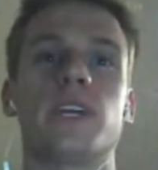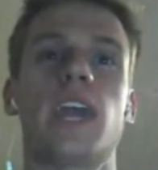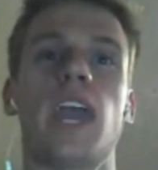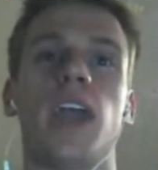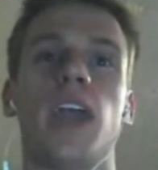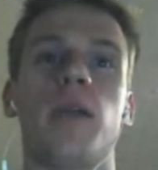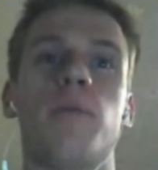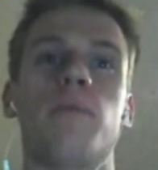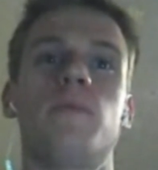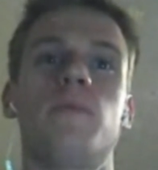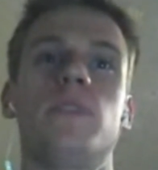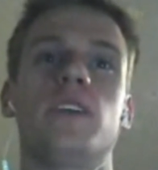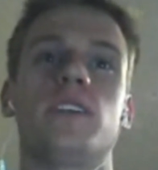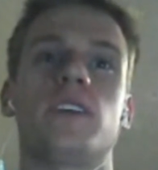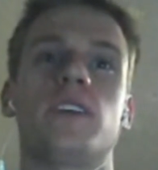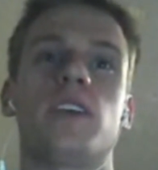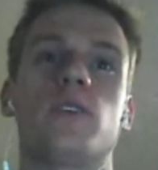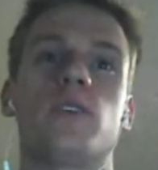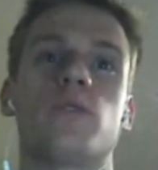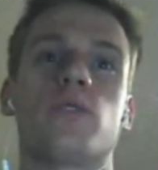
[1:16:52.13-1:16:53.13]
game
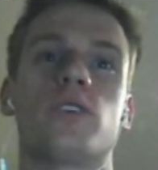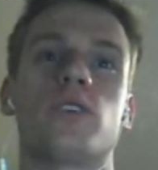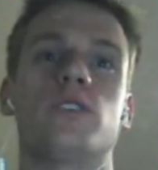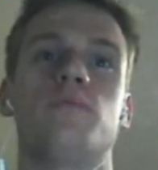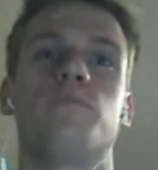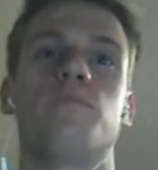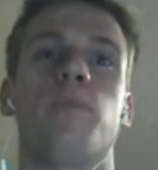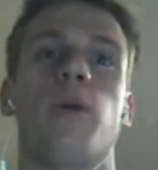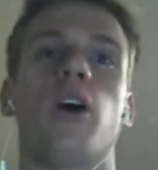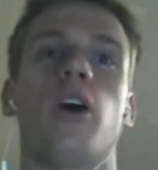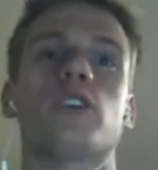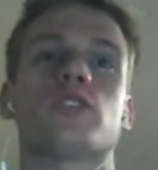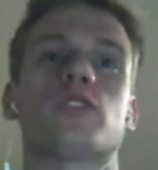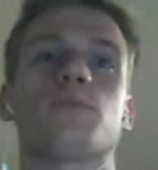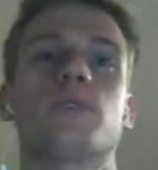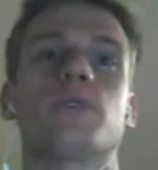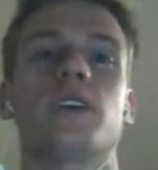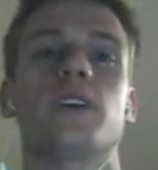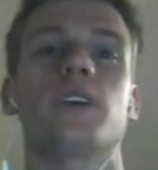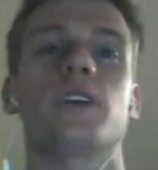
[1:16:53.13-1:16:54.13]
Nintendo could
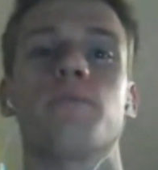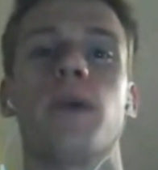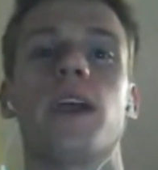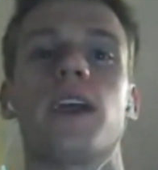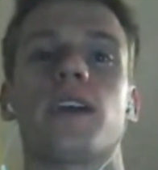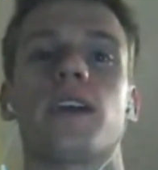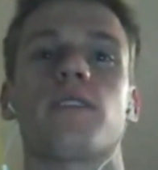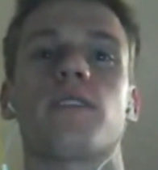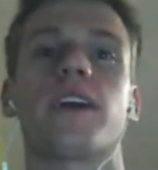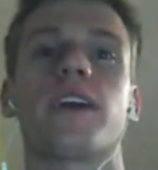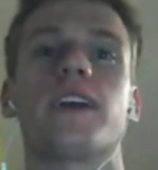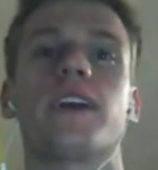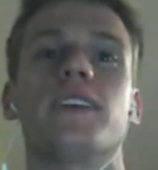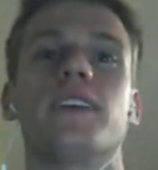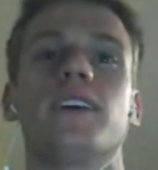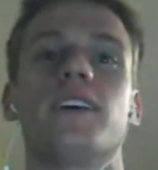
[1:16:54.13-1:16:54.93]
possibly make, right?